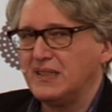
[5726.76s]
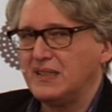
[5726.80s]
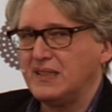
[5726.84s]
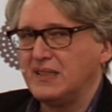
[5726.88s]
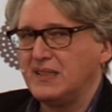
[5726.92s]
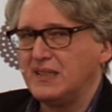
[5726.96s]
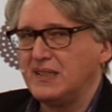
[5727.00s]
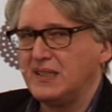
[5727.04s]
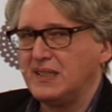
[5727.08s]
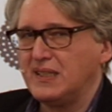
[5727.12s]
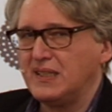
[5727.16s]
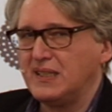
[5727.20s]

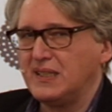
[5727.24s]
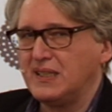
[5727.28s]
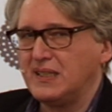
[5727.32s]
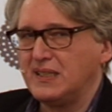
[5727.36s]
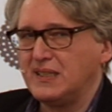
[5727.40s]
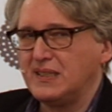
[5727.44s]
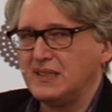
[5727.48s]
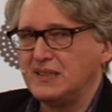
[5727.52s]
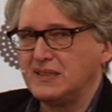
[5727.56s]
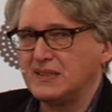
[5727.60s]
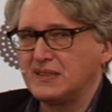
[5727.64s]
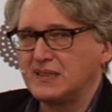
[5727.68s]

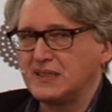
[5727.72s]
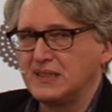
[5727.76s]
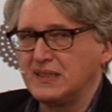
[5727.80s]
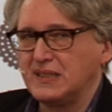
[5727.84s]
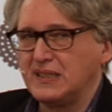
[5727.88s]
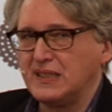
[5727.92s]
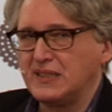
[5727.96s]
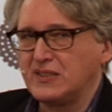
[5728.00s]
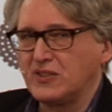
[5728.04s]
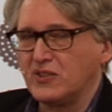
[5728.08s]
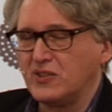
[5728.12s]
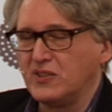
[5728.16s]
And
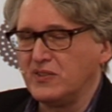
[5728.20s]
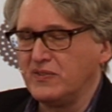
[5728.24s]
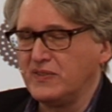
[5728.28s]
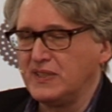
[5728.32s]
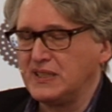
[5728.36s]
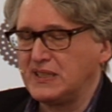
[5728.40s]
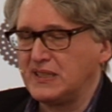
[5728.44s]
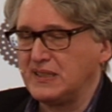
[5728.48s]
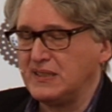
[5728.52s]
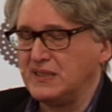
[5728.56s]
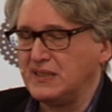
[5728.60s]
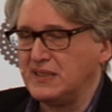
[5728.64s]
it
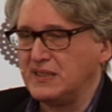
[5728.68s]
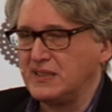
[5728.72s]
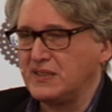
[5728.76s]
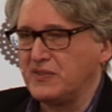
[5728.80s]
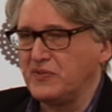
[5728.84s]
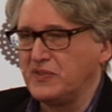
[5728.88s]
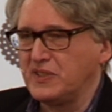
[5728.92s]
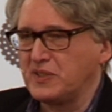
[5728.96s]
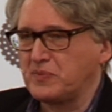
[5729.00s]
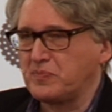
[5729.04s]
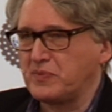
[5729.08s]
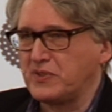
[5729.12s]
always
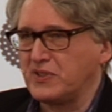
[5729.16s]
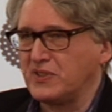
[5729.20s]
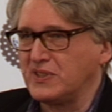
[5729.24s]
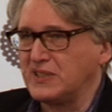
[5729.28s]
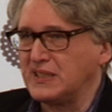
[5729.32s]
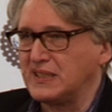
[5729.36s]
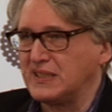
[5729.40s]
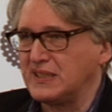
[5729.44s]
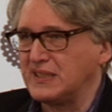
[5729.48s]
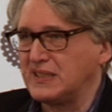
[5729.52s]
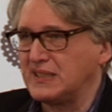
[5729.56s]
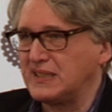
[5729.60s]
ends with
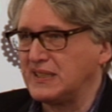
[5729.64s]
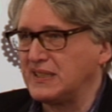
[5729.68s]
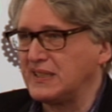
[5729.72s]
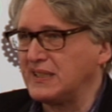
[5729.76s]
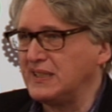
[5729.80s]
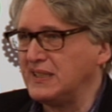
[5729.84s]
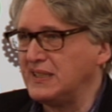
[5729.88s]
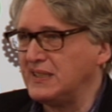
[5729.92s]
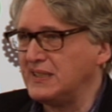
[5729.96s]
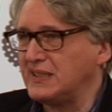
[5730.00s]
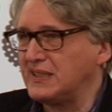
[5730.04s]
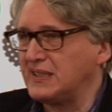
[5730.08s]
processes
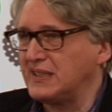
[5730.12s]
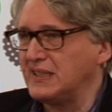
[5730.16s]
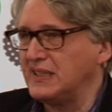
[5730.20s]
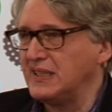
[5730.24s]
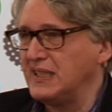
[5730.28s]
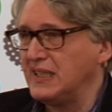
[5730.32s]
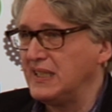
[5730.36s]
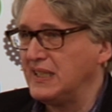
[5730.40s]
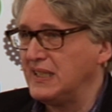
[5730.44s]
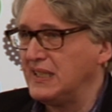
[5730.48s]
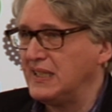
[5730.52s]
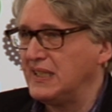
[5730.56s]
against
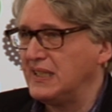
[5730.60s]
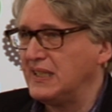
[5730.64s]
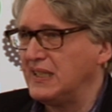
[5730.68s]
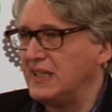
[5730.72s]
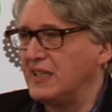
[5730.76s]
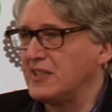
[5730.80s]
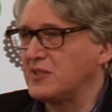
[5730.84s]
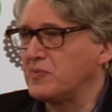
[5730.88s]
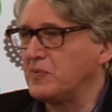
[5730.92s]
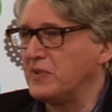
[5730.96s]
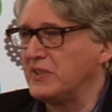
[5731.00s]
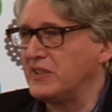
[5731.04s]

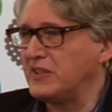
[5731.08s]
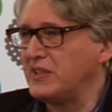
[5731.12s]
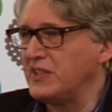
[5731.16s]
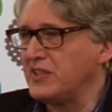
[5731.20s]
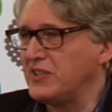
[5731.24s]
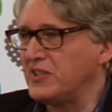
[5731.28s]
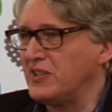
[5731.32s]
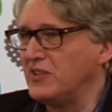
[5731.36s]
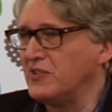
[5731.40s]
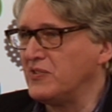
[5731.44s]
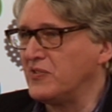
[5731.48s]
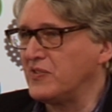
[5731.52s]

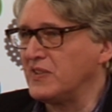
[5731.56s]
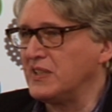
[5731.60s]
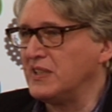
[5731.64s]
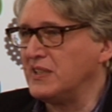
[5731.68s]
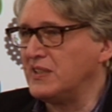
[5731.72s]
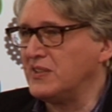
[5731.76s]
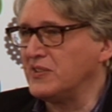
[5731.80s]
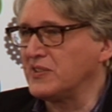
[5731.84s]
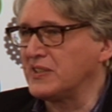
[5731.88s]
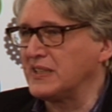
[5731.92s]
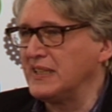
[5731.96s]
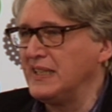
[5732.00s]
exploitation of
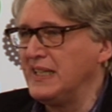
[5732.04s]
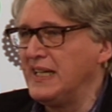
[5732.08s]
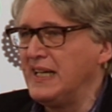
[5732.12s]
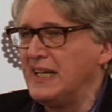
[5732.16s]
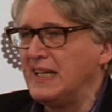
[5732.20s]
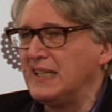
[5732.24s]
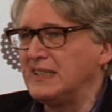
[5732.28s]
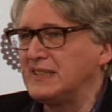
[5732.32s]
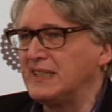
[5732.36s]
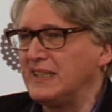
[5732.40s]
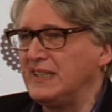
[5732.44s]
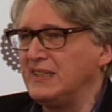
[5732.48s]
cows.
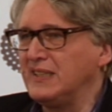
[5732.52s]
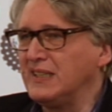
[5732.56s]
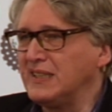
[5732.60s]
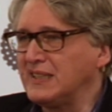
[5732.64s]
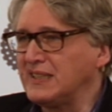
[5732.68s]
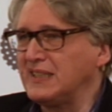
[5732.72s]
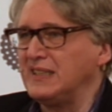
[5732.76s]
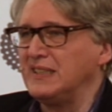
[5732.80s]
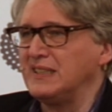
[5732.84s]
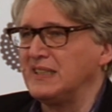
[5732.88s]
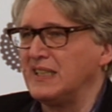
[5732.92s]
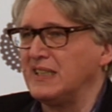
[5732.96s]
It's
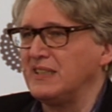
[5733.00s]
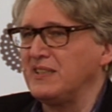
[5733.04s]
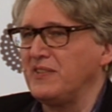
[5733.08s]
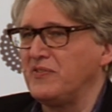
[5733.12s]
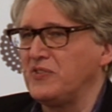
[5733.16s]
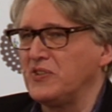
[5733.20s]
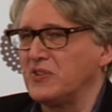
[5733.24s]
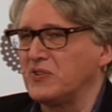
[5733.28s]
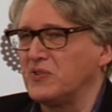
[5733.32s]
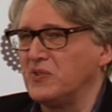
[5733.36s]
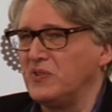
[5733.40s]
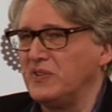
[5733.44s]
interesting that
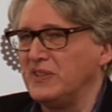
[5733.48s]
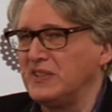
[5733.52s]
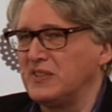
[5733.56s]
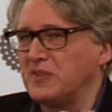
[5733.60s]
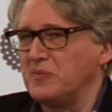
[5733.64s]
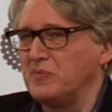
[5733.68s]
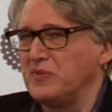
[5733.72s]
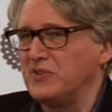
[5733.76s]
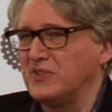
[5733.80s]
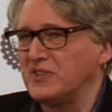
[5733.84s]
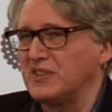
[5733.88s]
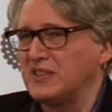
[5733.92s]
if you go in
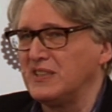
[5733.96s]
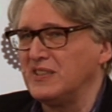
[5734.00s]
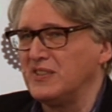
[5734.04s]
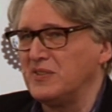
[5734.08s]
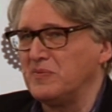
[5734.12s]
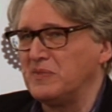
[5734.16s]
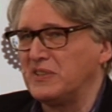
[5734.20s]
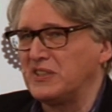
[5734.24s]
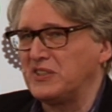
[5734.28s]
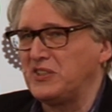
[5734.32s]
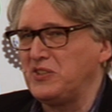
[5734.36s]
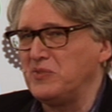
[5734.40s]
the museum
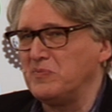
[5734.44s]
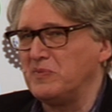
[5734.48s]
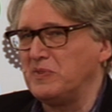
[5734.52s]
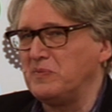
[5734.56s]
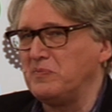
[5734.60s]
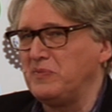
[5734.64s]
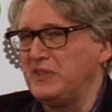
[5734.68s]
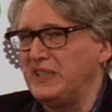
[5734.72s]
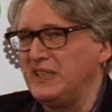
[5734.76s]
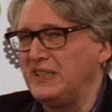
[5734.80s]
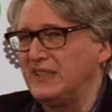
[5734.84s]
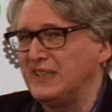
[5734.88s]
as human
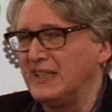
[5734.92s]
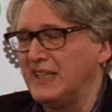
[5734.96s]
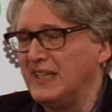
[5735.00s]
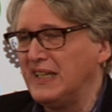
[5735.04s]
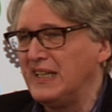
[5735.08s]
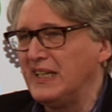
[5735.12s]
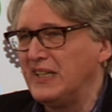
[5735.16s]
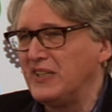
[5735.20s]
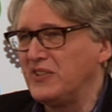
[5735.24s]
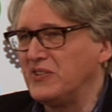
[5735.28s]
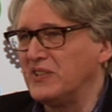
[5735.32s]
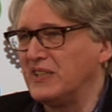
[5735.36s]
being,
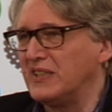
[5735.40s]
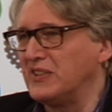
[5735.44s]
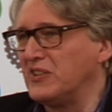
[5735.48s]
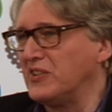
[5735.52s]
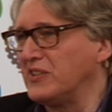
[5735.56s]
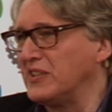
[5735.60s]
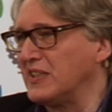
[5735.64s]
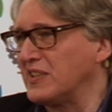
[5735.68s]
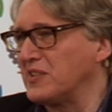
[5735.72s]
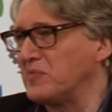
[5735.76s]
you are not